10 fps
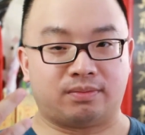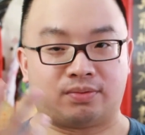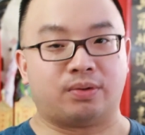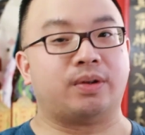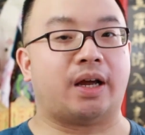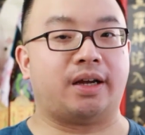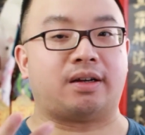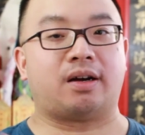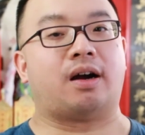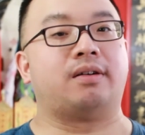Through
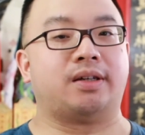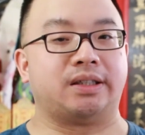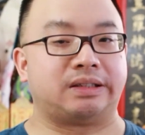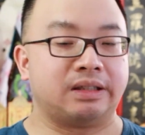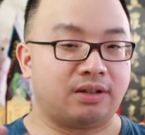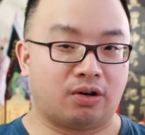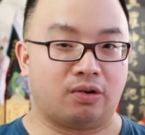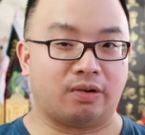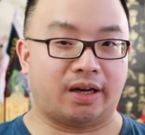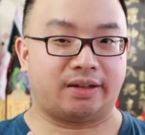Night, Chorus,
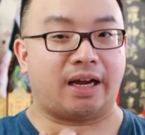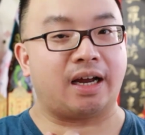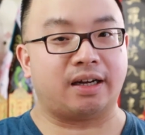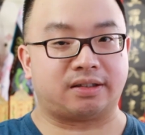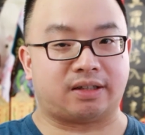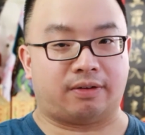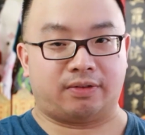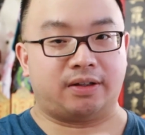Olight, that kind of stuff.